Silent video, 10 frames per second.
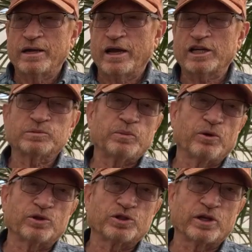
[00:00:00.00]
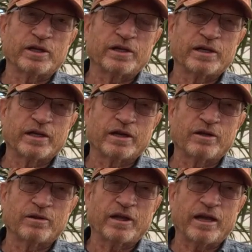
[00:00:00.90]
ask me personally, and
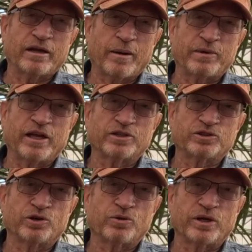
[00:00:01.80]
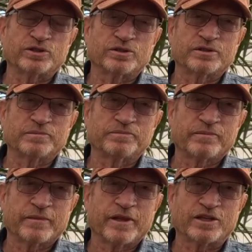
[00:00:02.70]
I'll be happy to answer your questions.
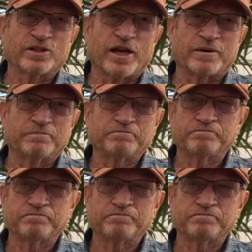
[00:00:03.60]
Thanks a lot.